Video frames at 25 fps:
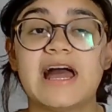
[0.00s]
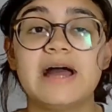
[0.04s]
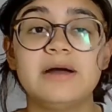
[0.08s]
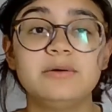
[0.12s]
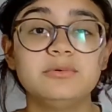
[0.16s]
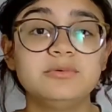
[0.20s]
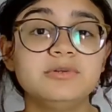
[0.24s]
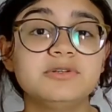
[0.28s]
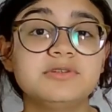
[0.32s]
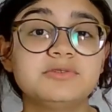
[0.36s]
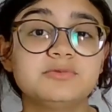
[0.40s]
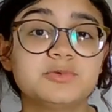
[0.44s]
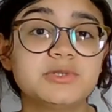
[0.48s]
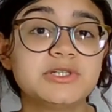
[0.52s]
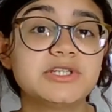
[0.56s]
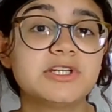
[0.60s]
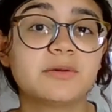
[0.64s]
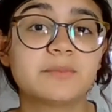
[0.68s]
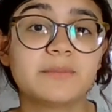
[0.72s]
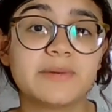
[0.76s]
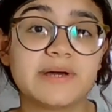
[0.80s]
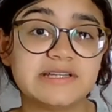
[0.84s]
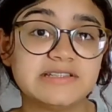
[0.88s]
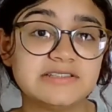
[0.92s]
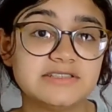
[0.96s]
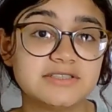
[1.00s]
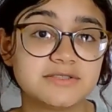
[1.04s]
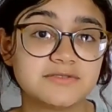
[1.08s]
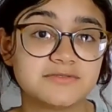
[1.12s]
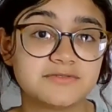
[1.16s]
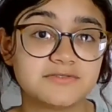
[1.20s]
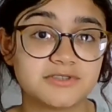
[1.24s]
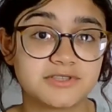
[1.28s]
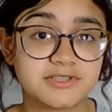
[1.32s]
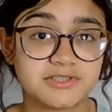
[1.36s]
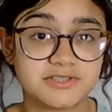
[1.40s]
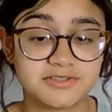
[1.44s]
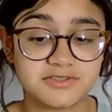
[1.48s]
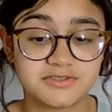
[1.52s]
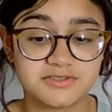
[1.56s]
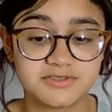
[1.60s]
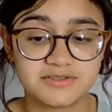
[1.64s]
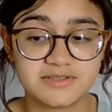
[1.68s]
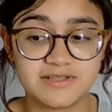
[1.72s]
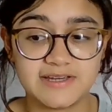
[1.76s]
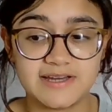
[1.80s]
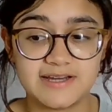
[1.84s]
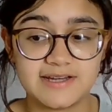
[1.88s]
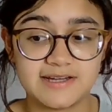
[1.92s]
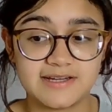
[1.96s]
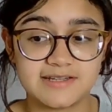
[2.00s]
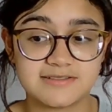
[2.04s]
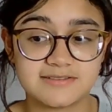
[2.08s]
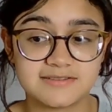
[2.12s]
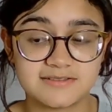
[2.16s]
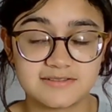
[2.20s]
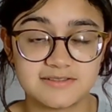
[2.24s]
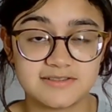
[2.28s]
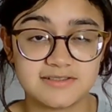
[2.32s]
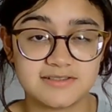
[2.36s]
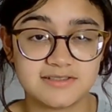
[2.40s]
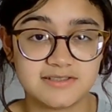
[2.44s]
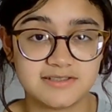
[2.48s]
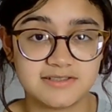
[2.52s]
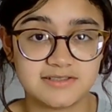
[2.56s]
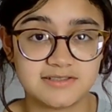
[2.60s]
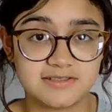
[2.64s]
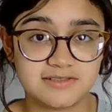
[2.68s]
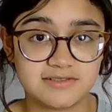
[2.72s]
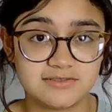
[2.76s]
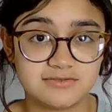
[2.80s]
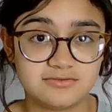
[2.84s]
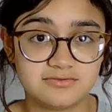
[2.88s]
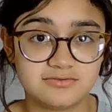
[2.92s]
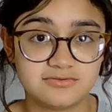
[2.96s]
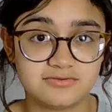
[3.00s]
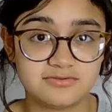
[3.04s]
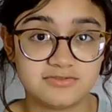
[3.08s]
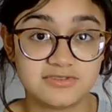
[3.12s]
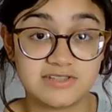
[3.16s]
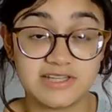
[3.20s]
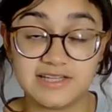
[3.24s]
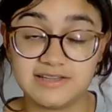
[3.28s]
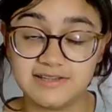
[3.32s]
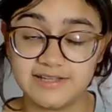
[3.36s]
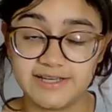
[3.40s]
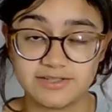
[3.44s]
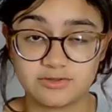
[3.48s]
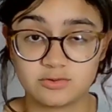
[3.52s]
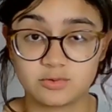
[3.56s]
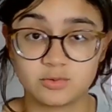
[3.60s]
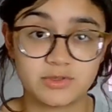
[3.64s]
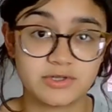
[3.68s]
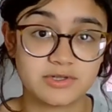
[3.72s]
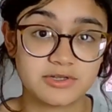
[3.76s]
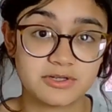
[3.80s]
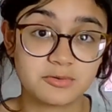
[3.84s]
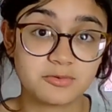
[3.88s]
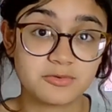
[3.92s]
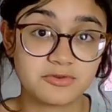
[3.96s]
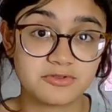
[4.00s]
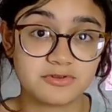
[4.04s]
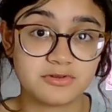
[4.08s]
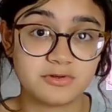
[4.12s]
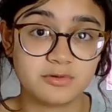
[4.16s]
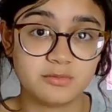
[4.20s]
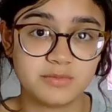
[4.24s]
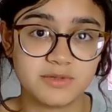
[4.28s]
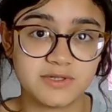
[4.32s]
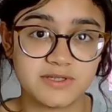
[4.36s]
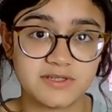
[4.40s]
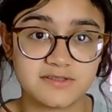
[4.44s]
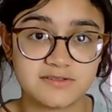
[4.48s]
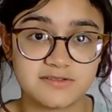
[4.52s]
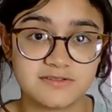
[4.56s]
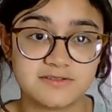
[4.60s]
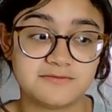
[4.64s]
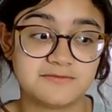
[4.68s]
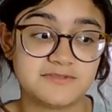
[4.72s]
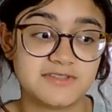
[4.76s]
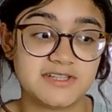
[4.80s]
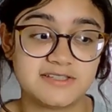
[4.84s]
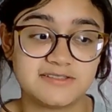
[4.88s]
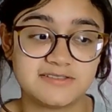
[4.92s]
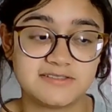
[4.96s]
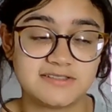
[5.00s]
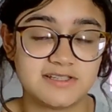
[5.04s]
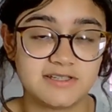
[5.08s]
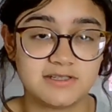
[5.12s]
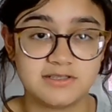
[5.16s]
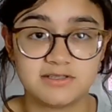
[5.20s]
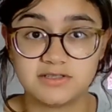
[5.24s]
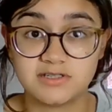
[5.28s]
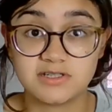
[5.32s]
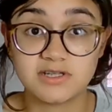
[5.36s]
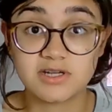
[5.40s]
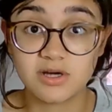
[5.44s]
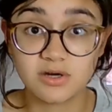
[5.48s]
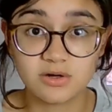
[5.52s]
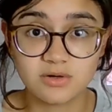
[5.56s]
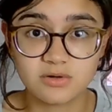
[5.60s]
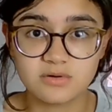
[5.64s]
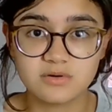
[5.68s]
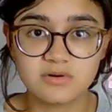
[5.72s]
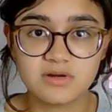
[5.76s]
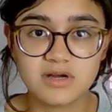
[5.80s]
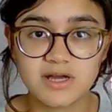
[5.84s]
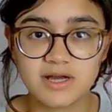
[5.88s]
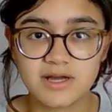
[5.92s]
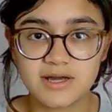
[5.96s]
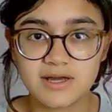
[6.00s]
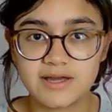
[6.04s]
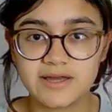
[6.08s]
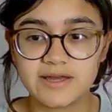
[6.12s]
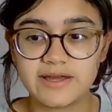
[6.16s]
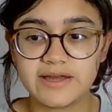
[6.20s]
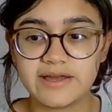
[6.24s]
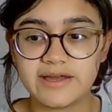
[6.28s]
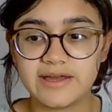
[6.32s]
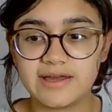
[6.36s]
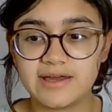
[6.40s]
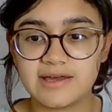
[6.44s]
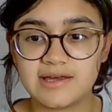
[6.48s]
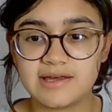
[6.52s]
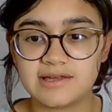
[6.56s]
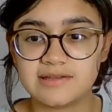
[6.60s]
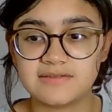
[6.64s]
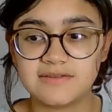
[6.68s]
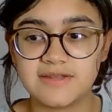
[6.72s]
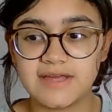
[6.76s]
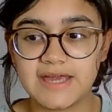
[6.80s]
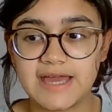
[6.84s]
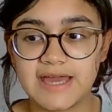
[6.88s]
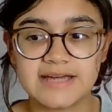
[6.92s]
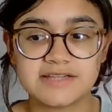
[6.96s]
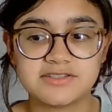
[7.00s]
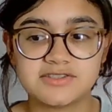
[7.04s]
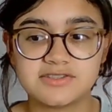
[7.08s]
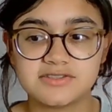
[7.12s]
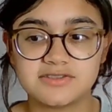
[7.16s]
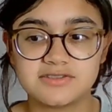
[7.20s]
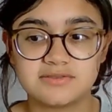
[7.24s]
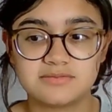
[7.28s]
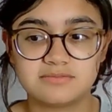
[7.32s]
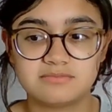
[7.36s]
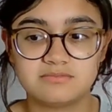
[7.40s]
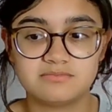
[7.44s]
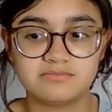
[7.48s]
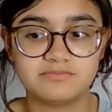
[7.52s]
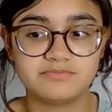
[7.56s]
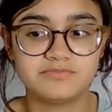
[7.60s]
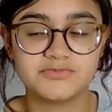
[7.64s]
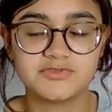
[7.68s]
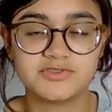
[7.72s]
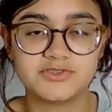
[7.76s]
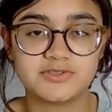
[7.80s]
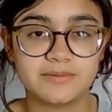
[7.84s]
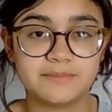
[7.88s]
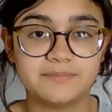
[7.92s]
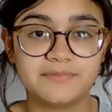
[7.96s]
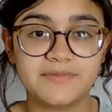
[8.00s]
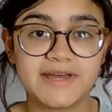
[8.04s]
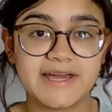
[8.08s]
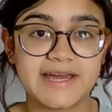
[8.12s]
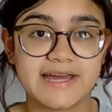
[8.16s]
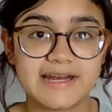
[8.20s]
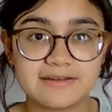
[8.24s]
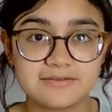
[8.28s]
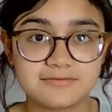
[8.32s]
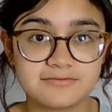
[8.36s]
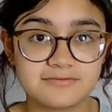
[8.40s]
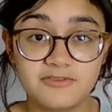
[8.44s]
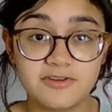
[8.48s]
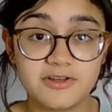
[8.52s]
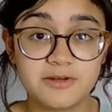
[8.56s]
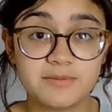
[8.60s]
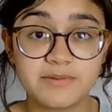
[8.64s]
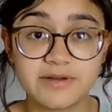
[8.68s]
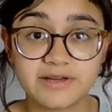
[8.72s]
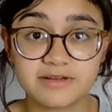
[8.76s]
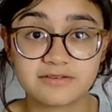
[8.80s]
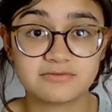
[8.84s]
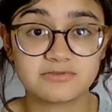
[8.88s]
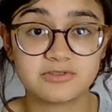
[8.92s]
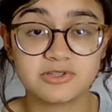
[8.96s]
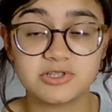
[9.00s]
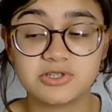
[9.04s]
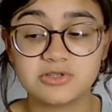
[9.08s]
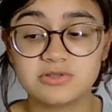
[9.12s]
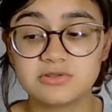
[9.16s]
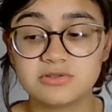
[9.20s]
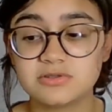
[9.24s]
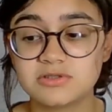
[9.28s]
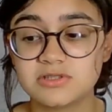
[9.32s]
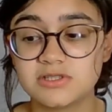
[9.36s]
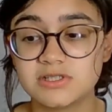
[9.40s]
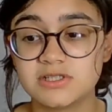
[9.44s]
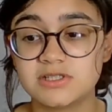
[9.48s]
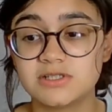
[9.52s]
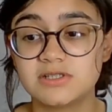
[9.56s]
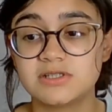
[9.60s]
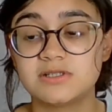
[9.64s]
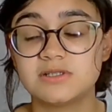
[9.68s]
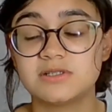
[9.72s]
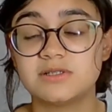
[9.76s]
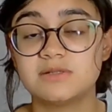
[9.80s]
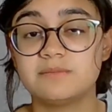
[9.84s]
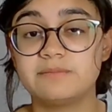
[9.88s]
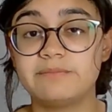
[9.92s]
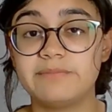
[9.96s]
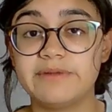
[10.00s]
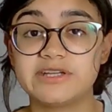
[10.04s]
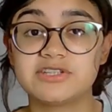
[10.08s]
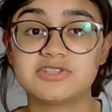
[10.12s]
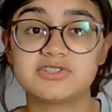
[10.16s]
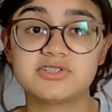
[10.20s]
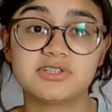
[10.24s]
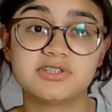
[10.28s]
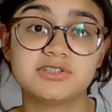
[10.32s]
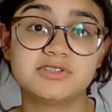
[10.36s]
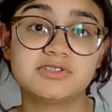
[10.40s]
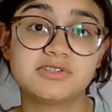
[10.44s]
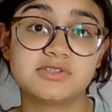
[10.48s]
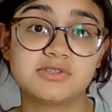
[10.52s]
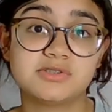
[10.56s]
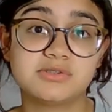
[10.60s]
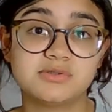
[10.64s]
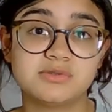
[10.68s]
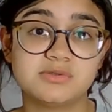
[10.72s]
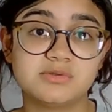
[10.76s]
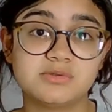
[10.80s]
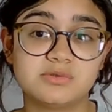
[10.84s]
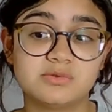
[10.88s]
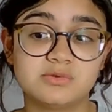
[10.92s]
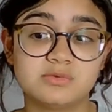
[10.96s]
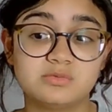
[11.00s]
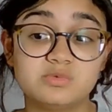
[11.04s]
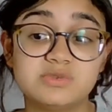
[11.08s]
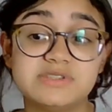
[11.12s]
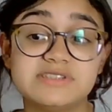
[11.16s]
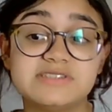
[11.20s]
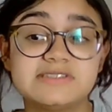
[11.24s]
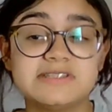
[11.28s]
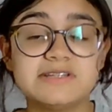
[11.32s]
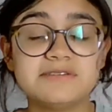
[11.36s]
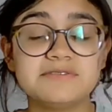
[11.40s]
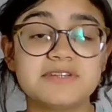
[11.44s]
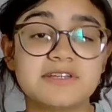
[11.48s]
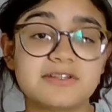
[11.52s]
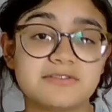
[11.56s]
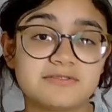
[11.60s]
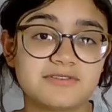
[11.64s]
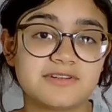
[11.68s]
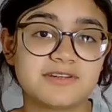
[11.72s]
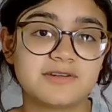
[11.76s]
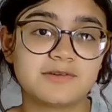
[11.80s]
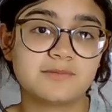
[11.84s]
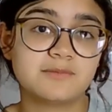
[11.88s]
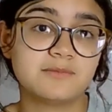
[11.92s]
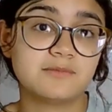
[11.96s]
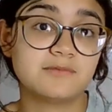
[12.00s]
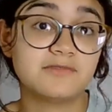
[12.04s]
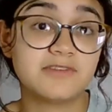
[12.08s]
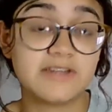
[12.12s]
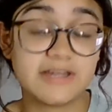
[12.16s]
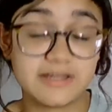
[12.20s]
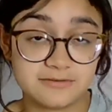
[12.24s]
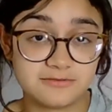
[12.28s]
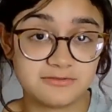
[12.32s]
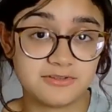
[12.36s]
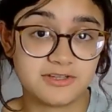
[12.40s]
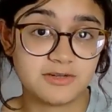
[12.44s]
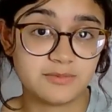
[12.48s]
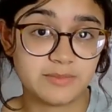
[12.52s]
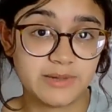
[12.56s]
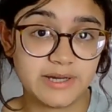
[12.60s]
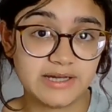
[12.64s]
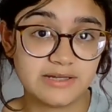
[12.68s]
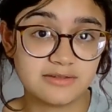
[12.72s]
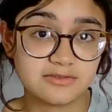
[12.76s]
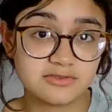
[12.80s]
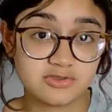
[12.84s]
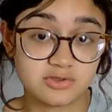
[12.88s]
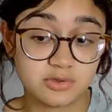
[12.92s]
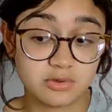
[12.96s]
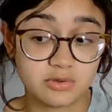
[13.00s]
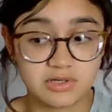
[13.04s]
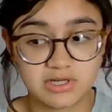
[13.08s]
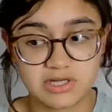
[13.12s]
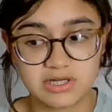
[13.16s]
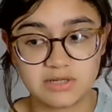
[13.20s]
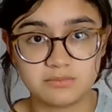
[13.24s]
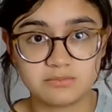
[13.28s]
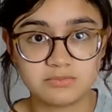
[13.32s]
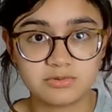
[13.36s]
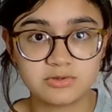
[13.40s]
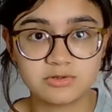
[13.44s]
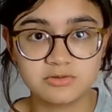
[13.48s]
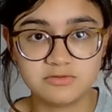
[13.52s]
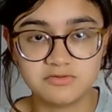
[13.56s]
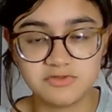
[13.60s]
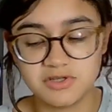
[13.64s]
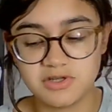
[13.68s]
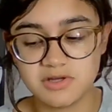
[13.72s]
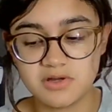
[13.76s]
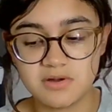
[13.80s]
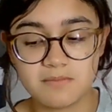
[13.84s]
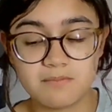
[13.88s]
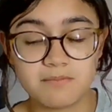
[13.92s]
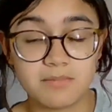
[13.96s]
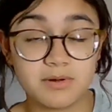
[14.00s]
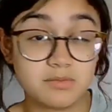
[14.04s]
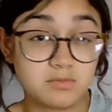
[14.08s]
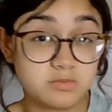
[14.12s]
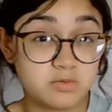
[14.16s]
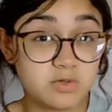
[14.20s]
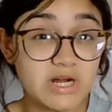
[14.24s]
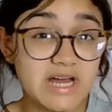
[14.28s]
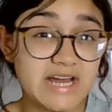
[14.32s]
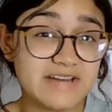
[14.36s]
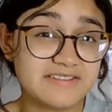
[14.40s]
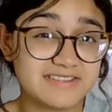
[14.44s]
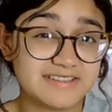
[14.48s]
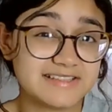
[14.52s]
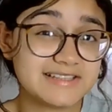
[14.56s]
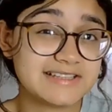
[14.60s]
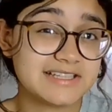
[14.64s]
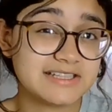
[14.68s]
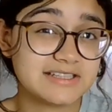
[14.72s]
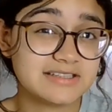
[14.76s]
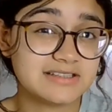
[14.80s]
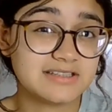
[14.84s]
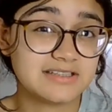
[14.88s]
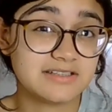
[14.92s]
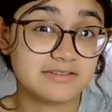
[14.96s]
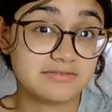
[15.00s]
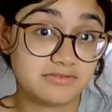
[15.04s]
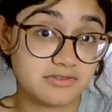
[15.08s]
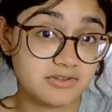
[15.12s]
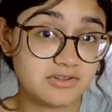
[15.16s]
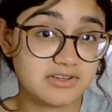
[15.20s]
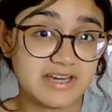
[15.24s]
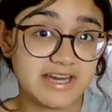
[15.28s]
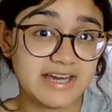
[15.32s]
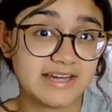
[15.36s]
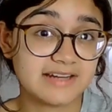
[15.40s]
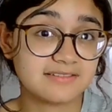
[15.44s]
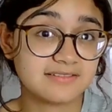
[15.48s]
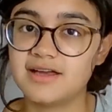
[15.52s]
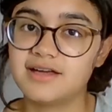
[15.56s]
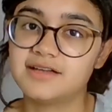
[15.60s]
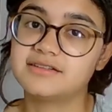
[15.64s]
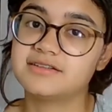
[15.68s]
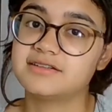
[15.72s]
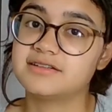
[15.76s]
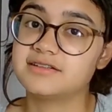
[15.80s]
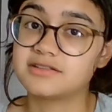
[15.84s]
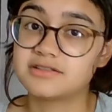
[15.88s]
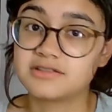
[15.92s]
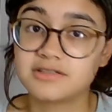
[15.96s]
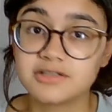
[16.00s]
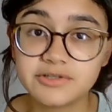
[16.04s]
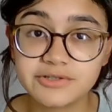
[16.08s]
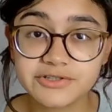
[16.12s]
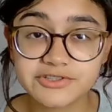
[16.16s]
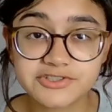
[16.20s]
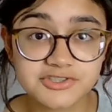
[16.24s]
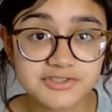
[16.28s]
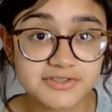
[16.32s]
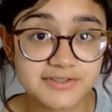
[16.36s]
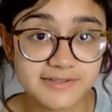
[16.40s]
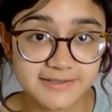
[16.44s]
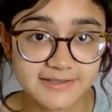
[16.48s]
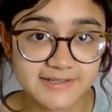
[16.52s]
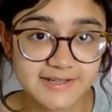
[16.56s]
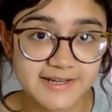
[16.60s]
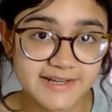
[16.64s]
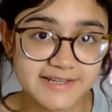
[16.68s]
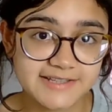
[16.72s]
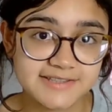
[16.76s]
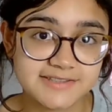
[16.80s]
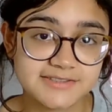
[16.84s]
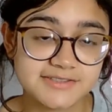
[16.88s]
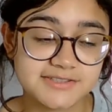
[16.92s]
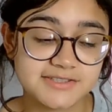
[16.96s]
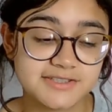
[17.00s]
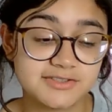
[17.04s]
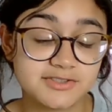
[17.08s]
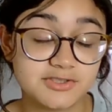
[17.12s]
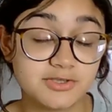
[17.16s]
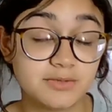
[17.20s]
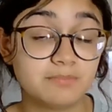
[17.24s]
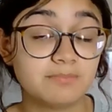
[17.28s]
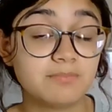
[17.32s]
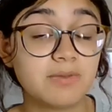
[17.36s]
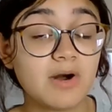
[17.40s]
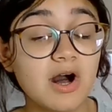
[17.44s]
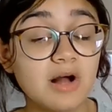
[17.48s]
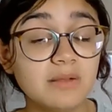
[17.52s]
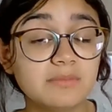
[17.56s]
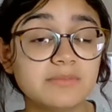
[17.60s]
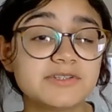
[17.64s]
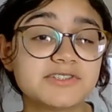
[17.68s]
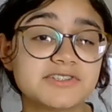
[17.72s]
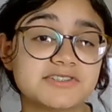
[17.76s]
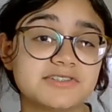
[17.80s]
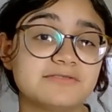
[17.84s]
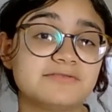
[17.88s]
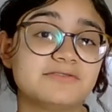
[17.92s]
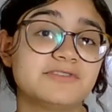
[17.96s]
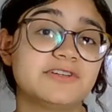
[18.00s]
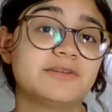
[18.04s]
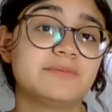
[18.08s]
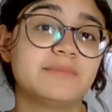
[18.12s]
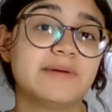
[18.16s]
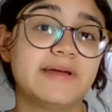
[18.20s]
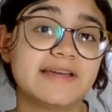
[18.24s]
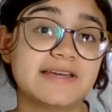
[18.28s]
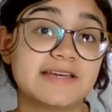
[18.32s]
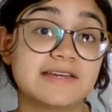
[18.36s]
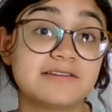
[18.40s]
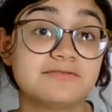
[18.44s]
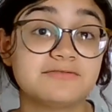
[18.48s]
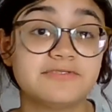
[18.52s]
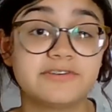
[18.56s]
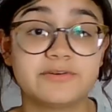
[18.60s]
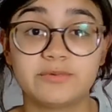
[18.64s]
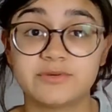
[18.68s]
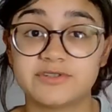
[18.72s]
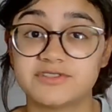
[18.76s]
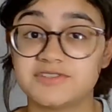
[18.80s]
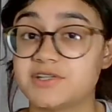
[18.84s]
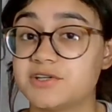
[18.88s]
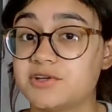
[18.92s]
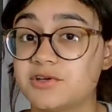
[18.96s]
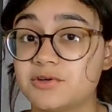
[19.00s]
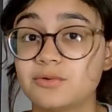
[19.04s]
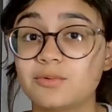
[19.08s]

I would recommend to first ask if they liked working with you, because if they say no and they had just some negative feedback for you, make sure to receive that feedback so you can improve, but privately if you can. And encourage the client to publish the feedback if it was a good